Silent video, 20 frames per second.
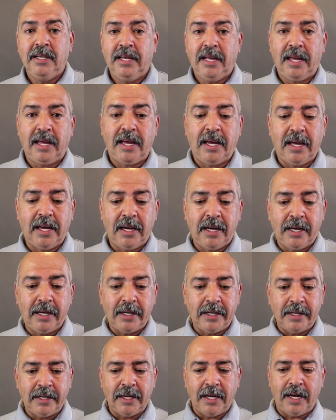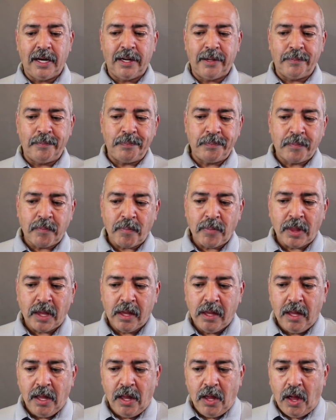And
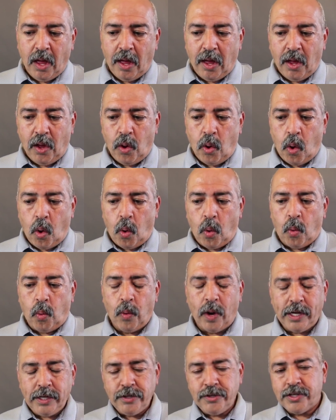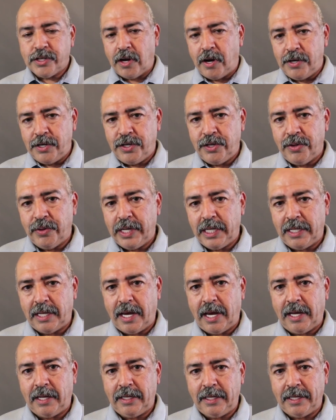when you start doing
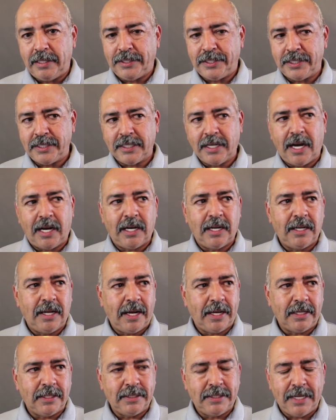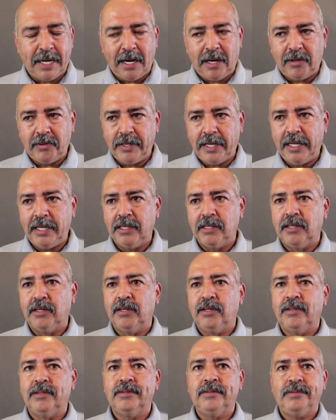that, it's just kind of like a
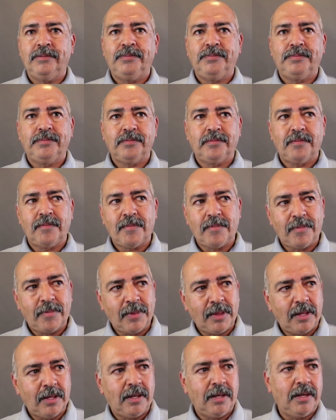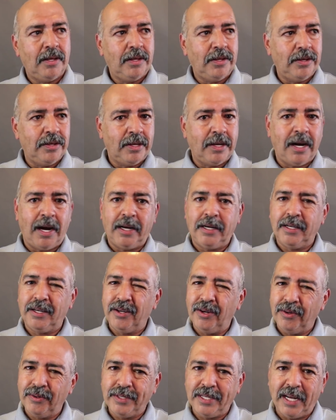downhill. You kind of
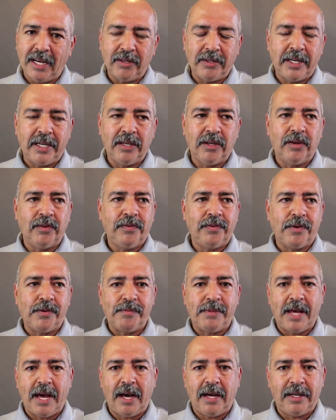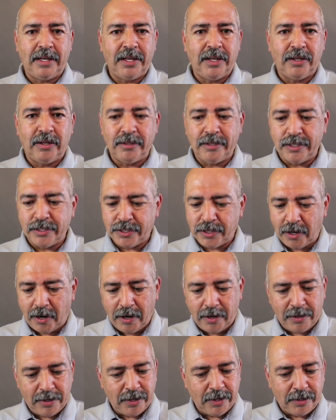go downhill from that. You know,
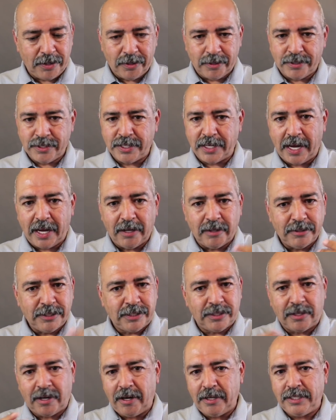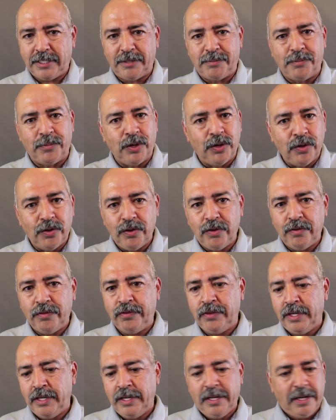your sales start to move,
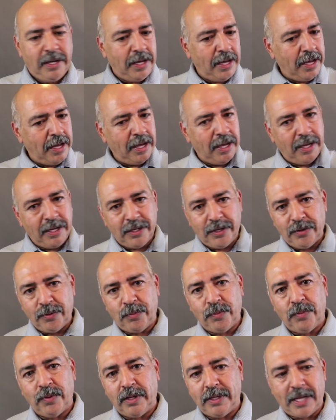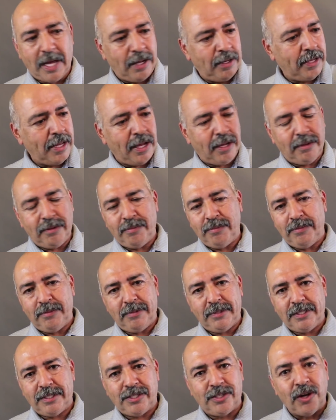and that
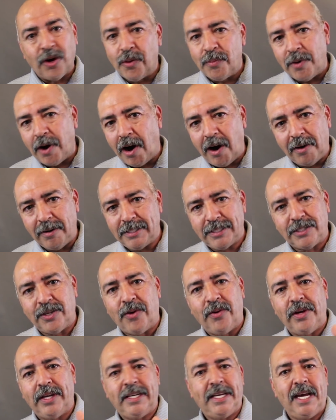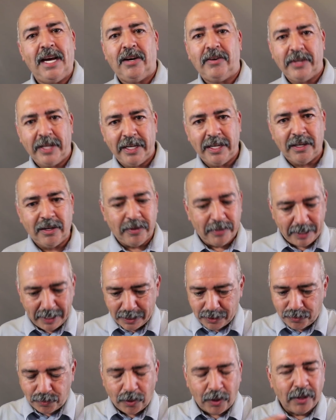snowball is going downhill and
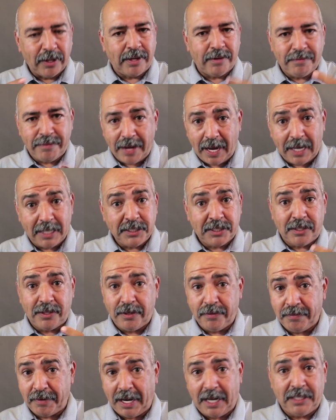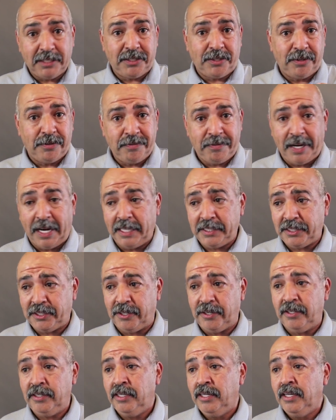it's rolling faster and faster and
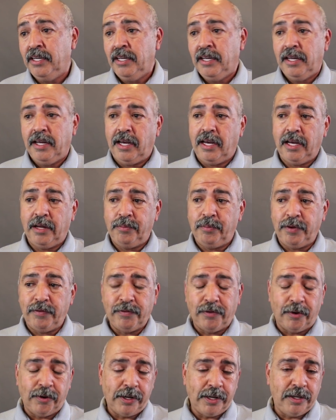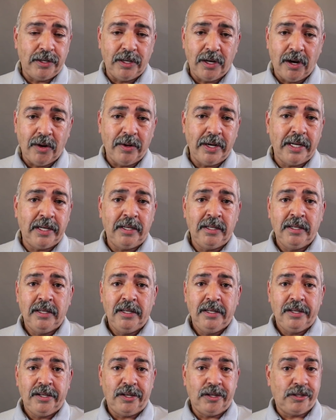faster. And before you know it,
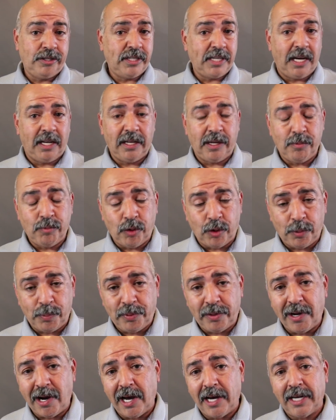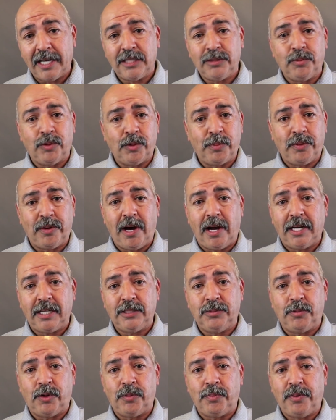you're selling more products, more
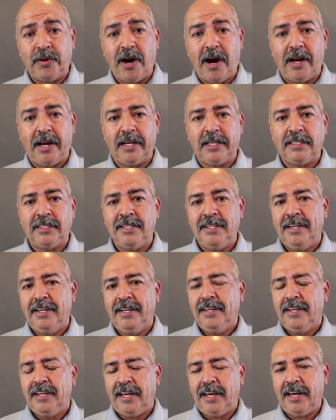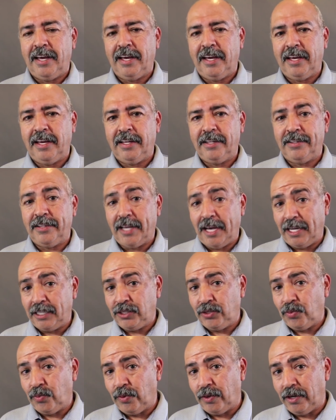products, more products. And
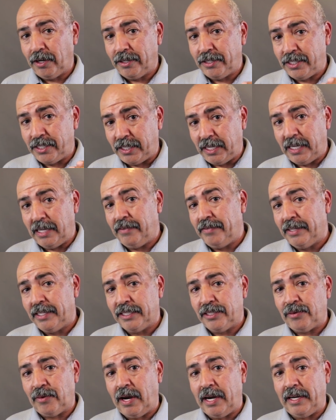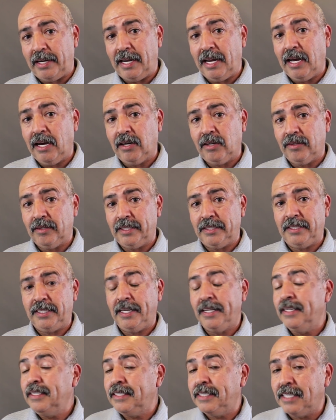that's where Steve is right now. Is
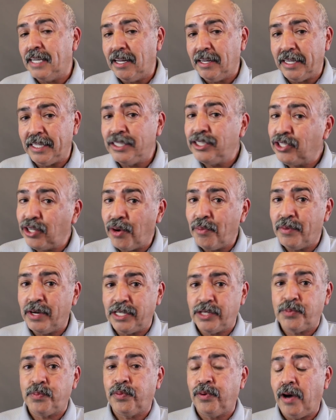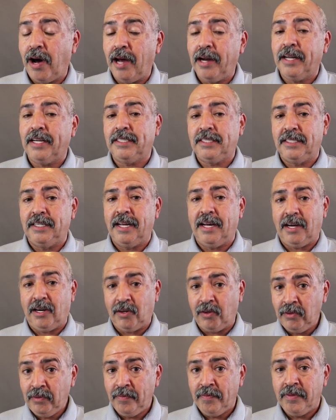he's selling so much products
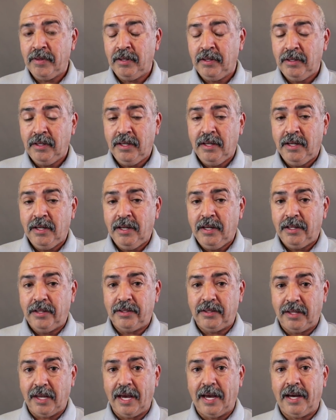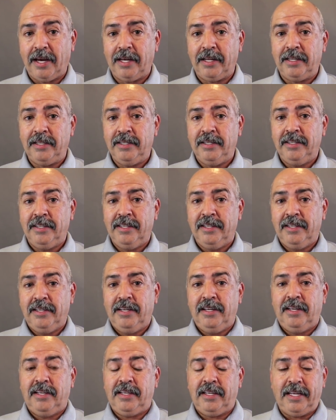now that
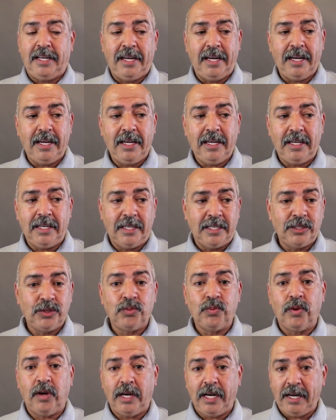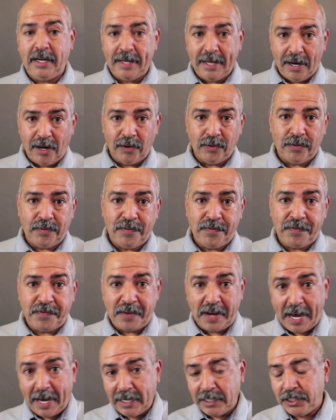he is running out
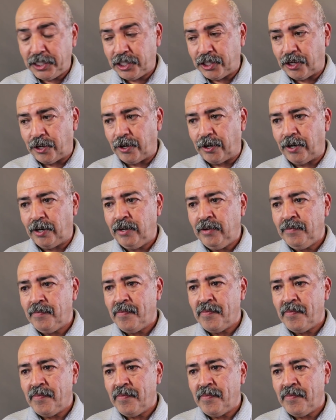faster.